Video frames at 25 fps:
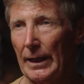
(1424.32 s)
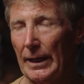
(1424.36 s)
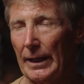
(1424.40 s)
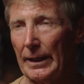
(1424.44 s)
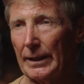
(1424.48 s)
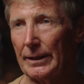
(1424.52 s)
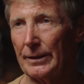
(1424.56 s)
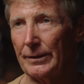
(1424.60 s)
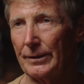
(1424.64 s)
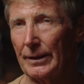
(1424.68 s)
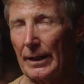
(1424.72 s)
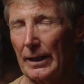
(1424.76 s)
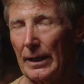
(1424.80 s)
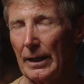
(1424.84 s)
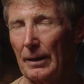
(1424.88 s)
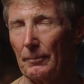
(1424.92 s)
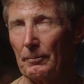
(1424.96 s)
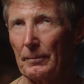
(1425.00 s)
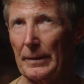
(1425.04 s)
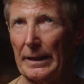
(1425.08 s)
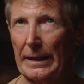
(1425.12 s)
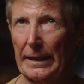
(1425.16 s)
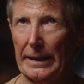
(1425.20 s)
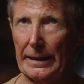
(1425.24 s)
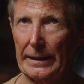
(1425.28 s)

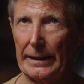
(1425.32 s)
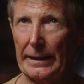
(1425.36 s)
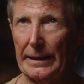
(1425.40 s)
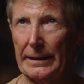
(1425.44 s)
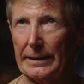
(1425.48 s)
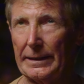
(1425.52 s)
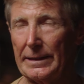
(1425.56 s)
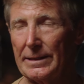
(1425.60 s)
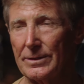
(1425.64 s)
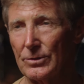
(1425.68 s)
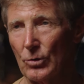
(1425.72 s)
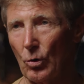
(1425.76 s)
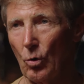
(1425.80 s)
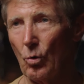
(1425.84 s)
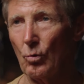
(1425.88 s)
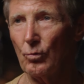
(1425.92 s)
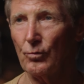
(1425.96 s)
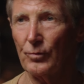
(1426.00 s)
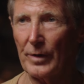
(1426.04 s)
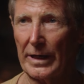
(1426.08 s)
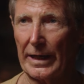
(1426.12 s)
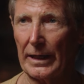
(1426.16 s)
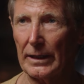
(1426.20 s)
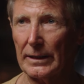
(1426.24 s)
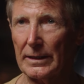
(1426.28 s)
And it is all
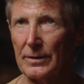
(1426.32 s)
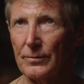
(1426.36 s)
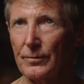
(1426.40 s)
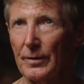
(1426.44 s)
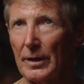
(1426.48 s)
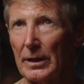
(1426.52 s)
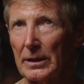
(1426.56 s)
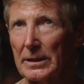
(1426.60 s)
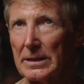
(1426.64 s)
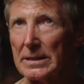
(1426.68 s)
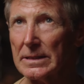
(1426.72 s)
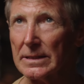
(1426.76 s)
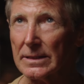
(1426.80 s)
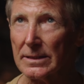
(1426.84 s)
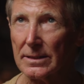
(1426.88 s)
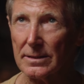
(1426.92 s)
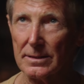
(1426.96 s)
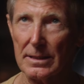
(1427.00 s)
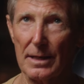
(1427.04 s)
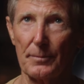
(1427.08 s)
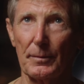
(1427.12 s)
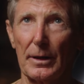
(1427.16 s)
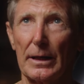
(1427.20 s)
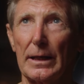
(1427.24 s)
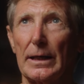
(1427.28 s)
fairly
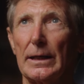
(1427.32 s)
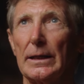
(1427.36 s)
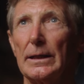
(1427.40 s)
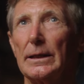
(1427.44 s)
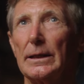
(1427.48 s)
similar.